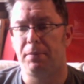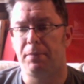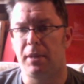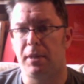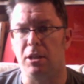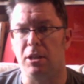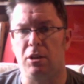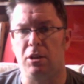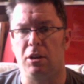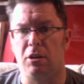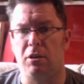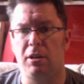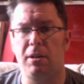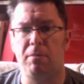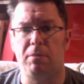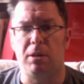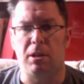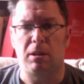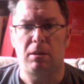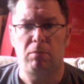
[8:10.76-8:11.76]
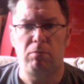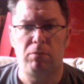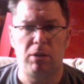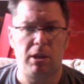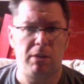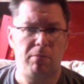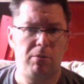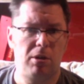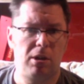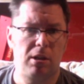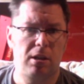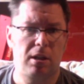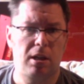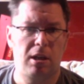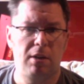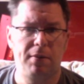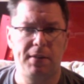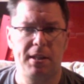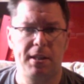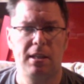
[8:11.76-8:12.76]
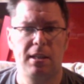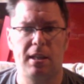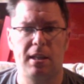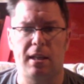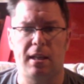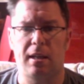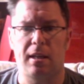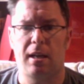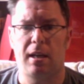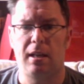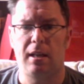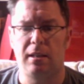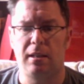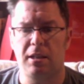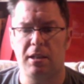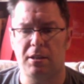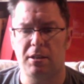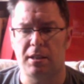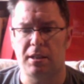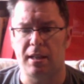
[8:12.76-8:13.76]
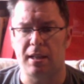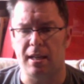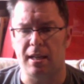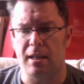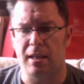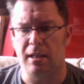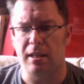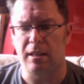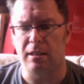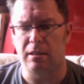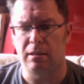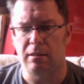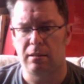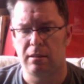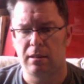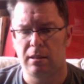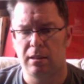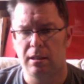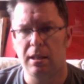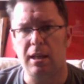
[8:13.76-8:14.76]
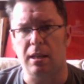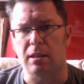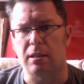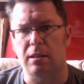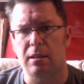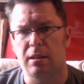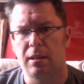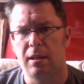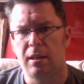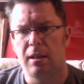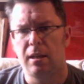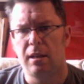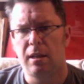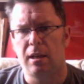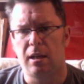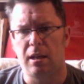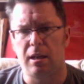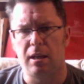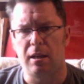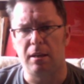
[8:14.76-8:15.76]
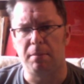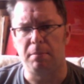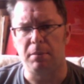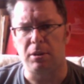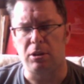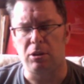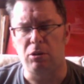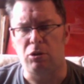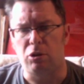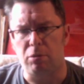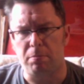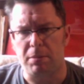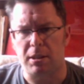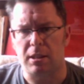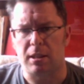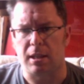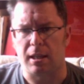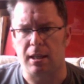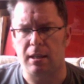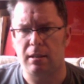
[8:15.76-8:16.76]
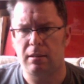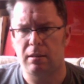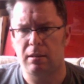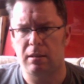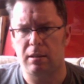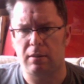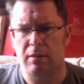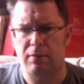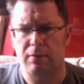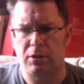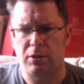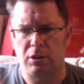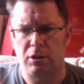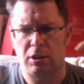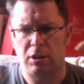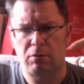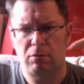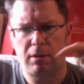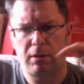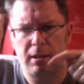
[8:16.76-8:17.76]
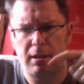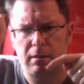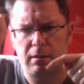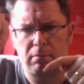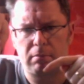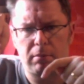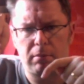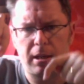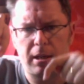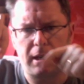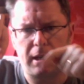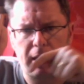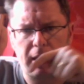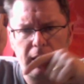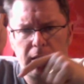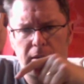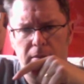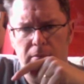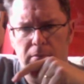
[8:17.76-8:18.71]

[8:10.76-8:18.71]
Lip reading: internal network. Will it work over the internet? And the answer to that is yes. You should be seeing, if I do this right, a